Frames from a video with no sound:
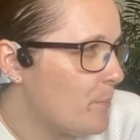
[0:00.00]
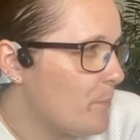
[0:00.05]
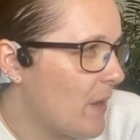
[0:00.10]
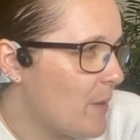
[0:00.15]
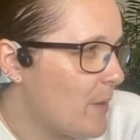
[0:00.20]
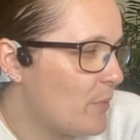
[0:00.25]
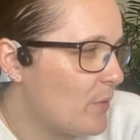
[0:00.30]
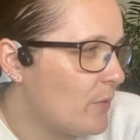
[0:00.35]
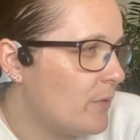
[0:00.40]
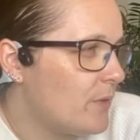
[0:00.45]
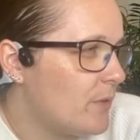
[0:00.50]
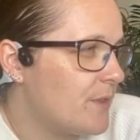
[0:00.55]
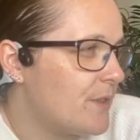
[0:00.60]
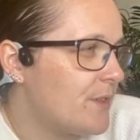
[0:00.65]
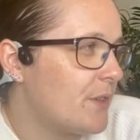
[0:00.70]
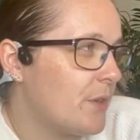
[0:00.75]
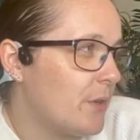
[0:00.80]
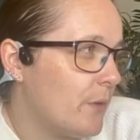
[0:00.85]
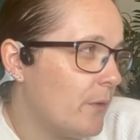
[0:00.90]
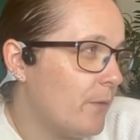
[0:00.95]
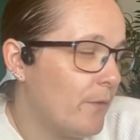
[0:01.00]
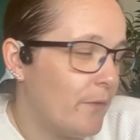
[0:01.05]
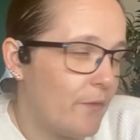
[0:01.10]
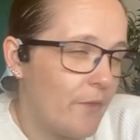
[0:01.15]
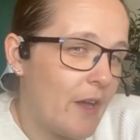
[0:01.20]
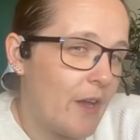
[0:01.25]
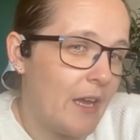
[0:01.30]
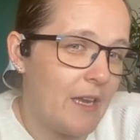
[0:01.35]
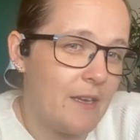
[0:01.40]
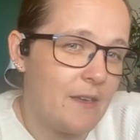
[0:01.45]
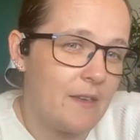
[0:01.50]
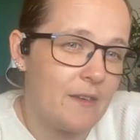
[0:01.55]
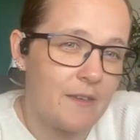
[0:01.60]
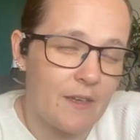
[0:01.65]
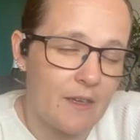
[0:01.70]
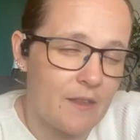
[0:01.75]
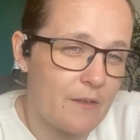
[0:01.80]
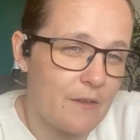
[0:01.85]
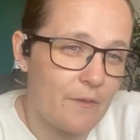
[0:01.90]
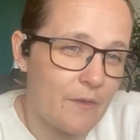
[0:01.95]
People do find
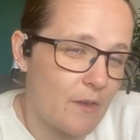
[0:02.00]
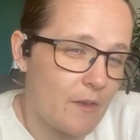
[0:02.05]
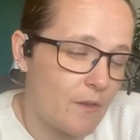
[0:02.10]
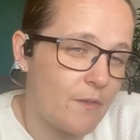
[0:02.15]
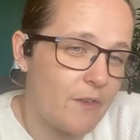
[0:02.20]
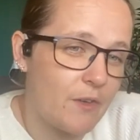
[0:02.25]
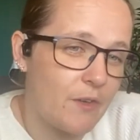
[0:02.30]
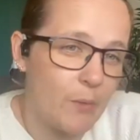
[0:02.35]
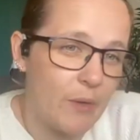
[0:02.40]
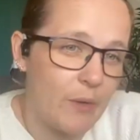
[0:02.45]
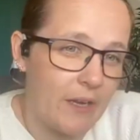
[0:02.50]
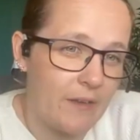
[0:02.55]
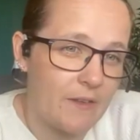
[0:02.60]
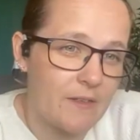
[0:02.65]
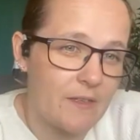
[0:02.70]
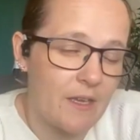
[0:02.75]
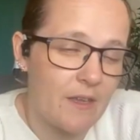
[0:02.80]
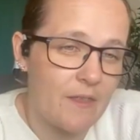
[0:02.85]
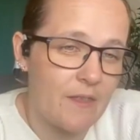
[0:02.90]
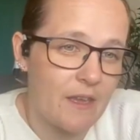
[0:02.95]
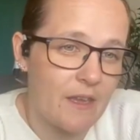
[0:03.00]
in the first few weeks that